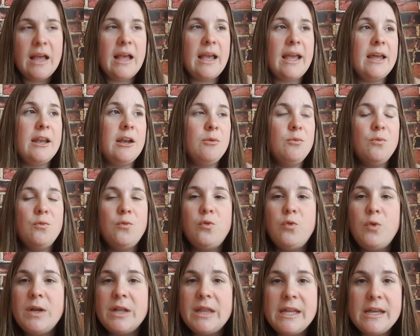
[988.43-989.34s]
and
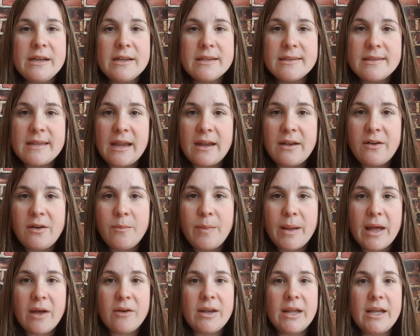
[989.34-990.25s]
I'm really excited
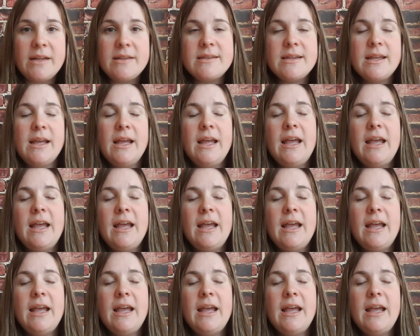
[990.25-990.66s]
about it.